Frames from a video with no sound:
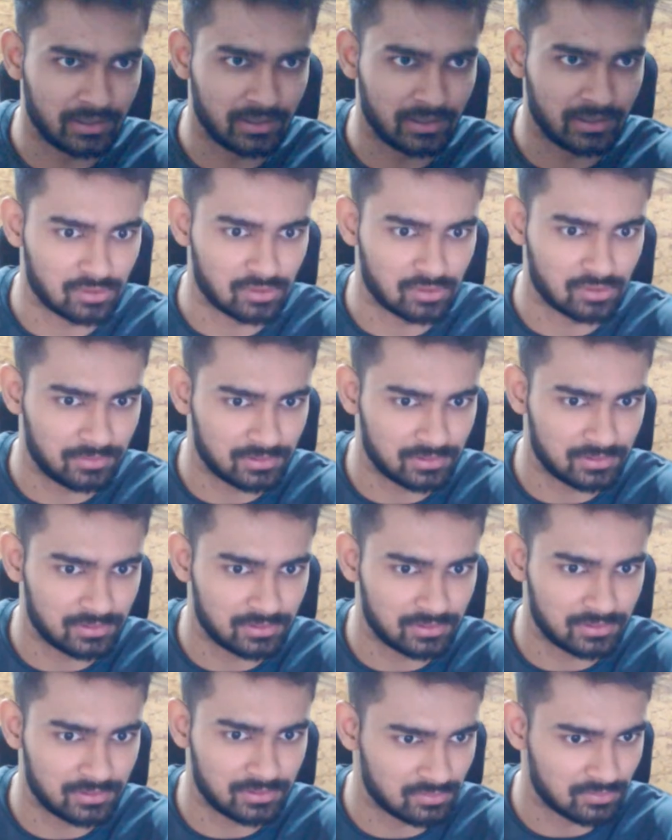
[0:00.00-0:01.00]
stopped.
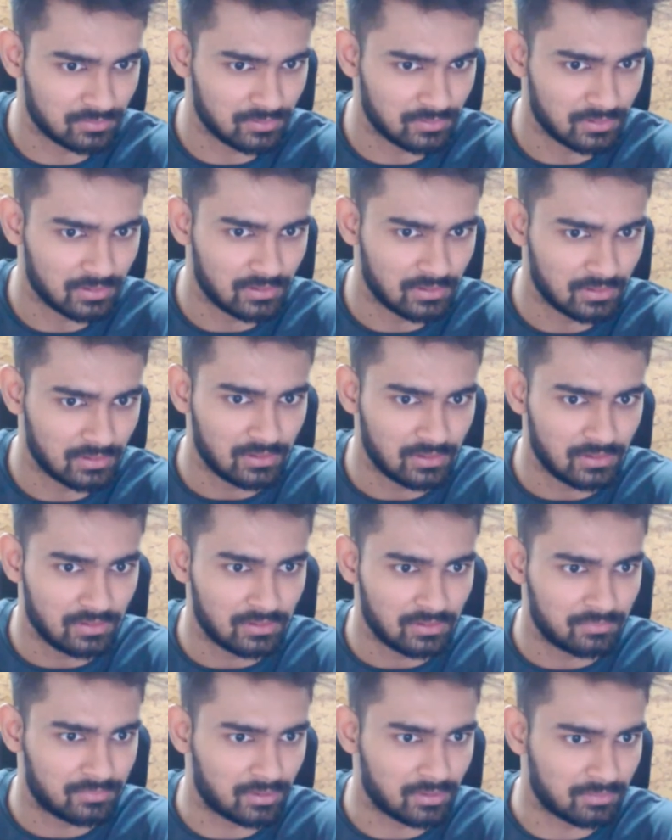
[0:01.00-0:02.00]
So
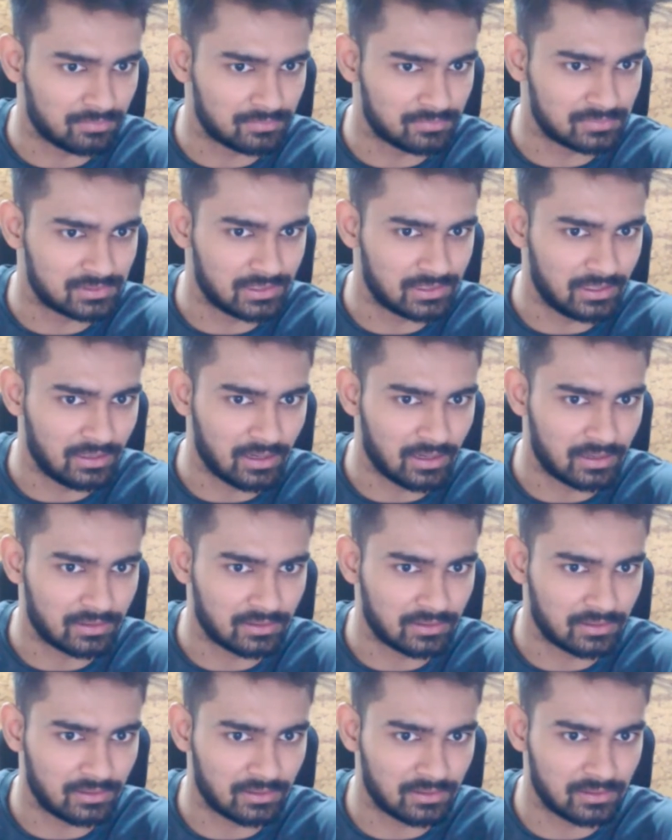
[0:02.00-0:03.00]
problem C
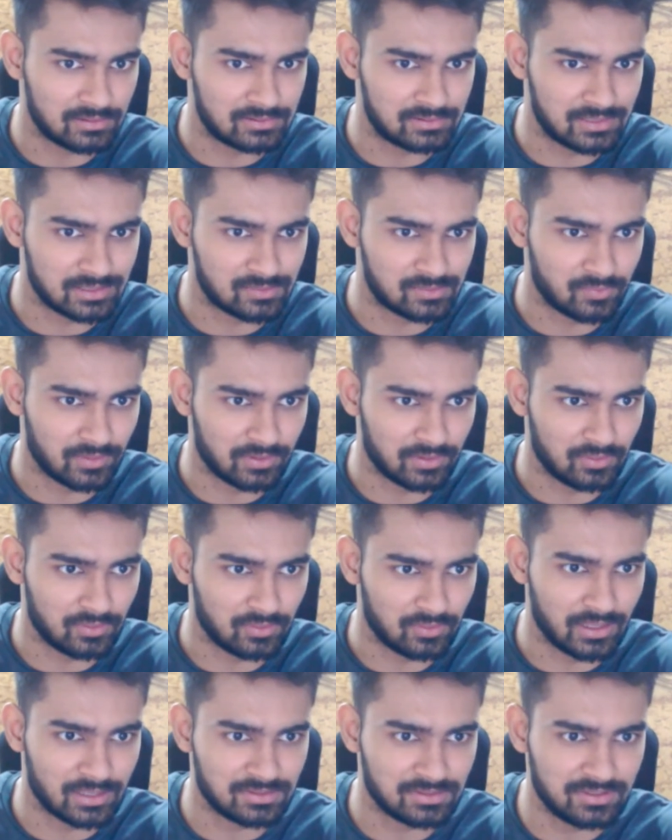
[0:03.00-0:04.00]
ladder is this one. You
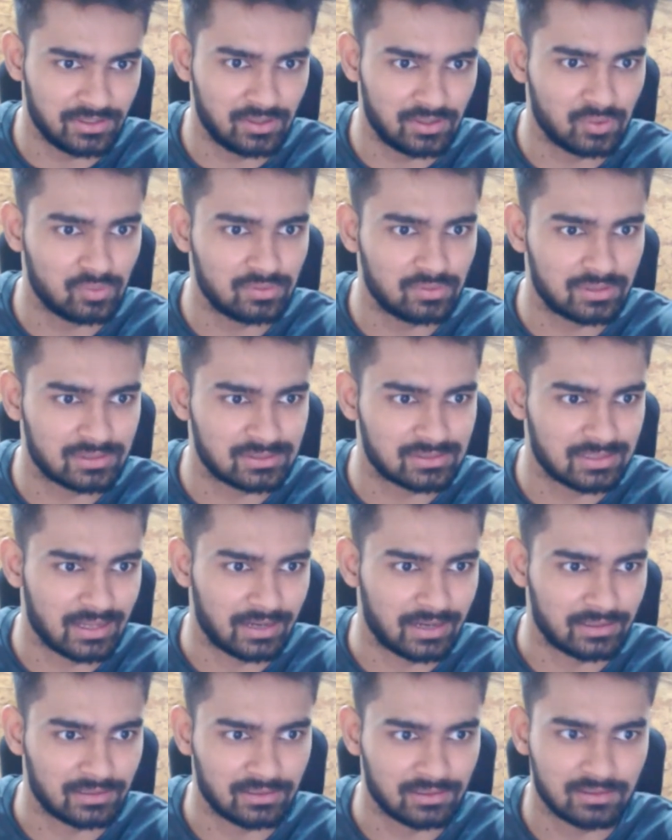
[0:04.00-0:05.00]
can actually do this
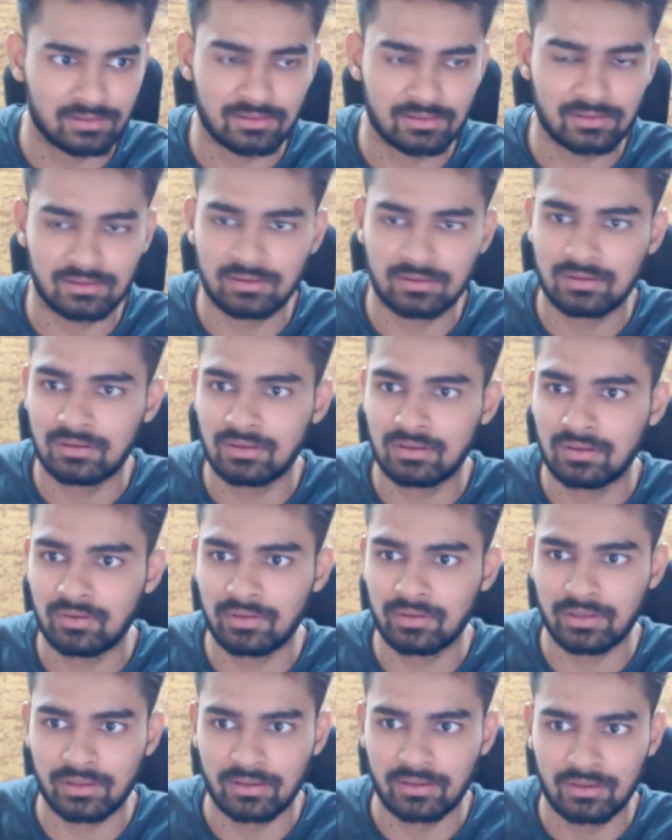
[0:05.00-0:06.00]
ladder.
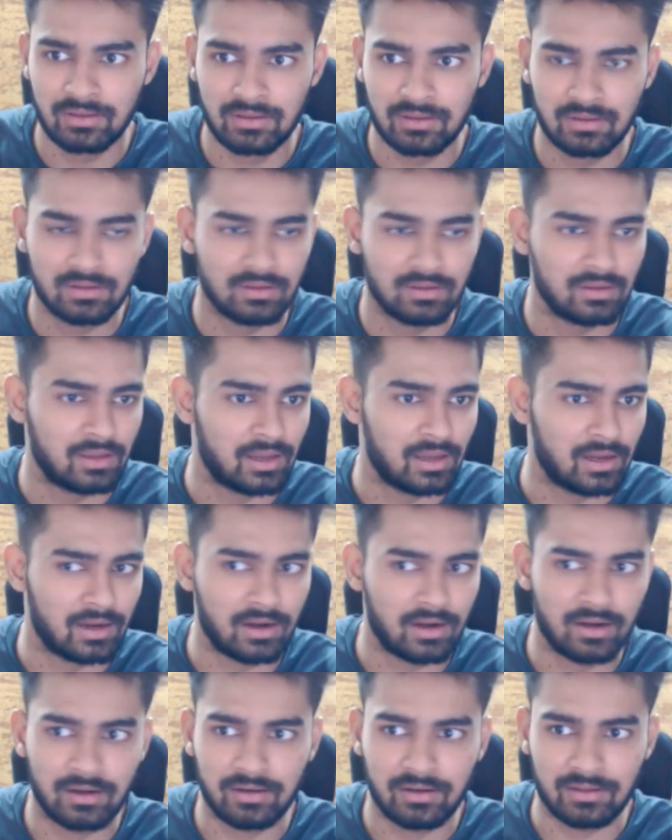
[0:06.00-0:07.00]
Okay,
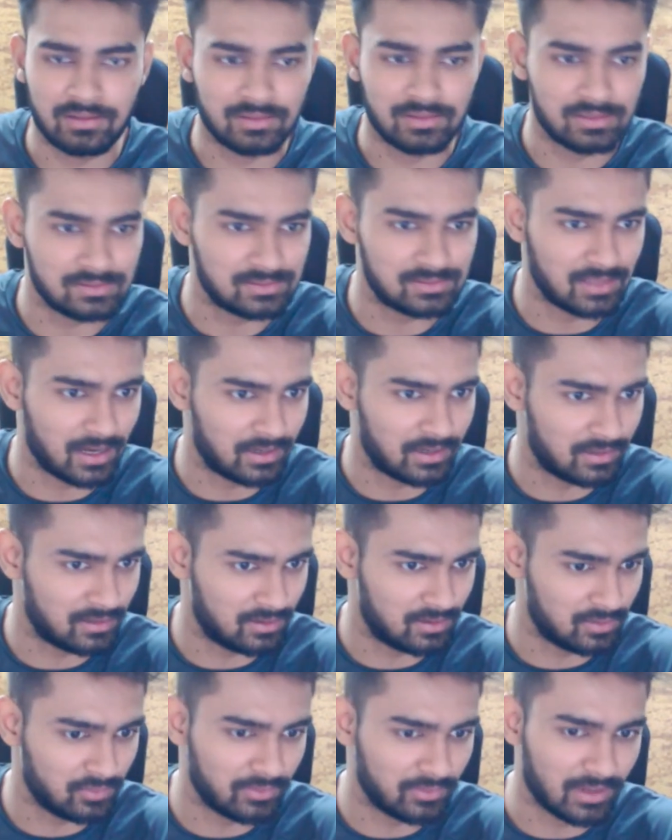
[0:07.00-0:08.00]
and in this
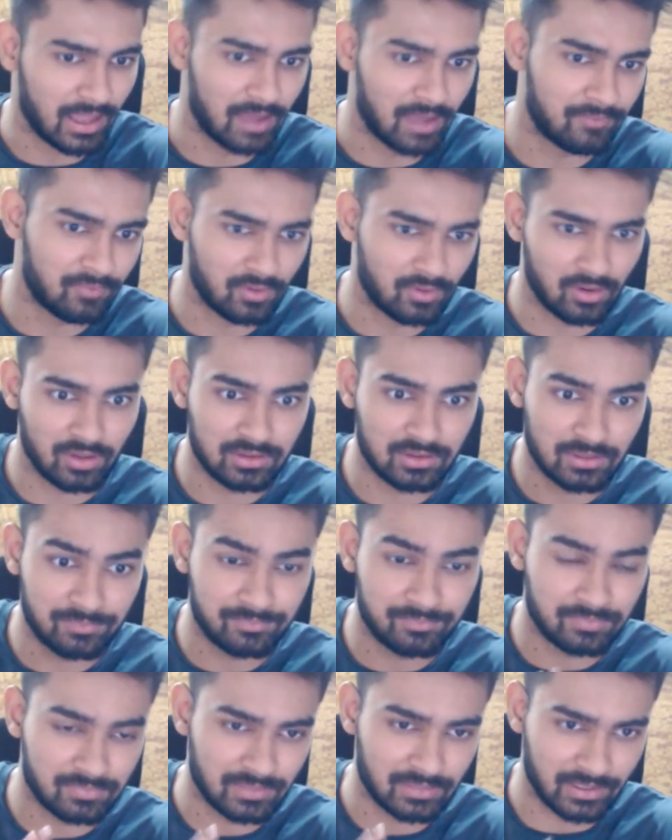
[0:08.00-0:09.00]
ladder you will have all
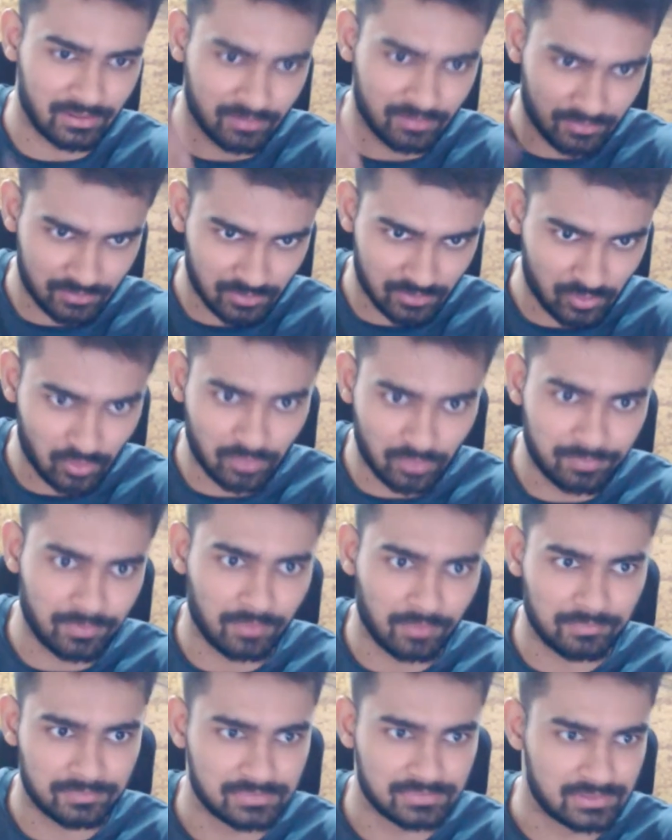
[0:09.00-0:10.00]
the like good
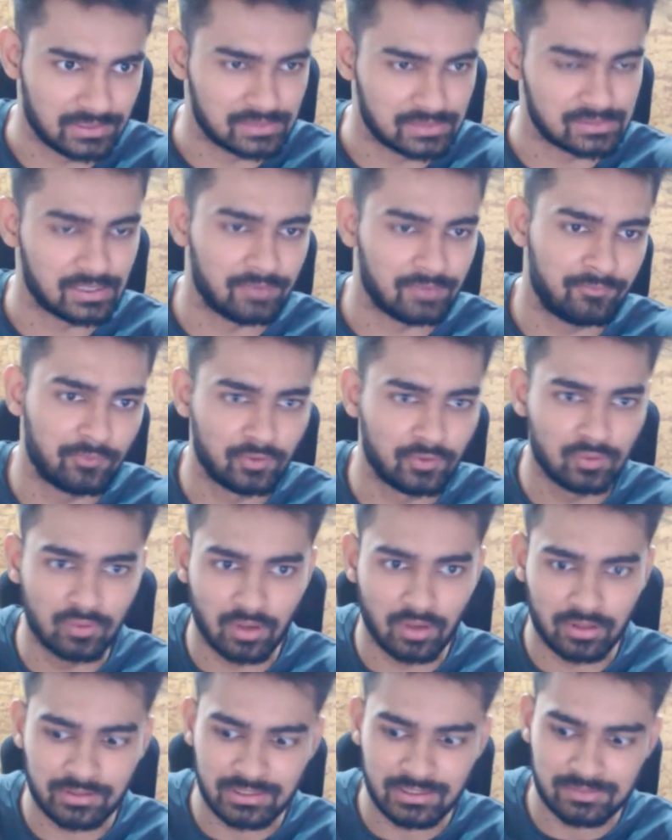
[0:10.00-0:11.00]
problem C's. If you do
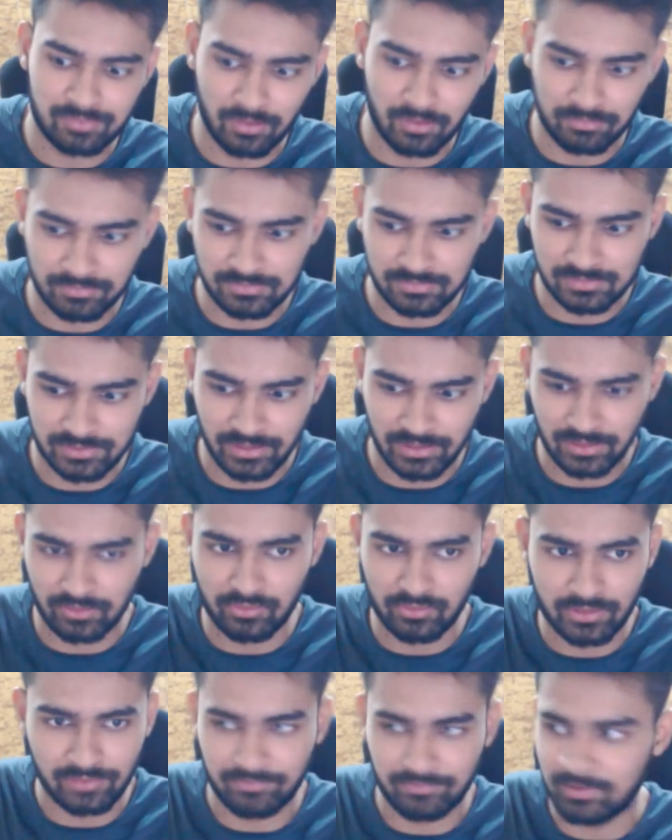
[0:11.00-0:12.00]
all these problems, then
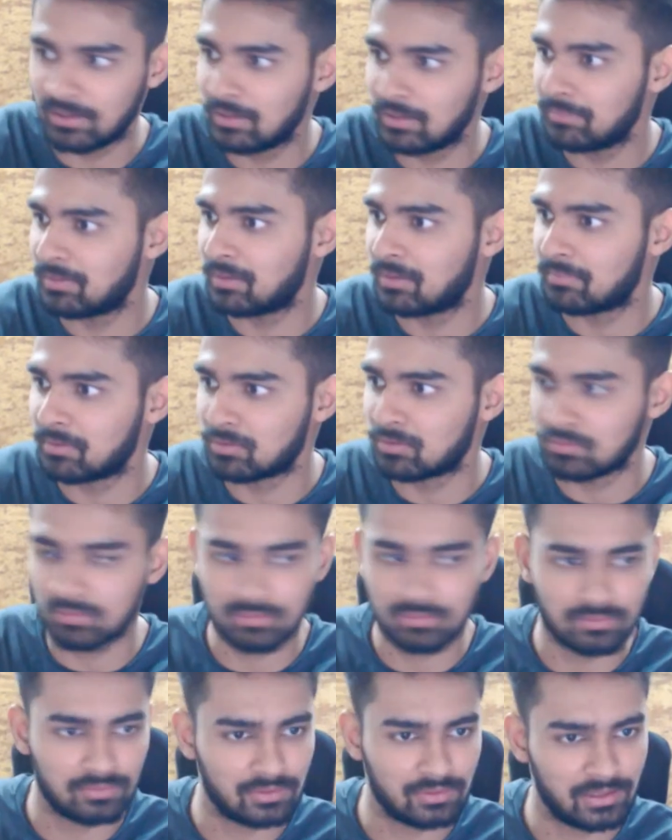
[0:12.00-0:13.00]
you'll definitely be able to
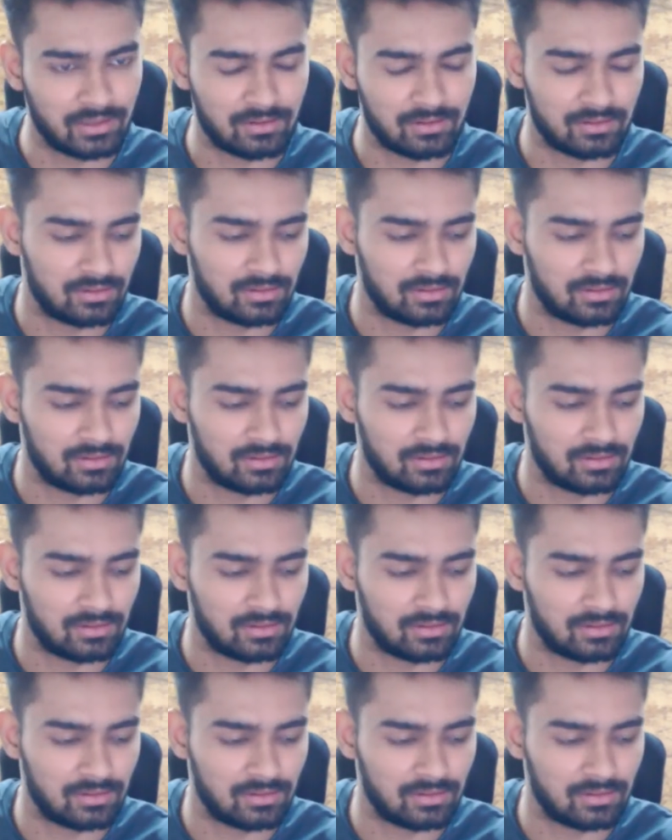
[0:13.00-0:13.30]
do like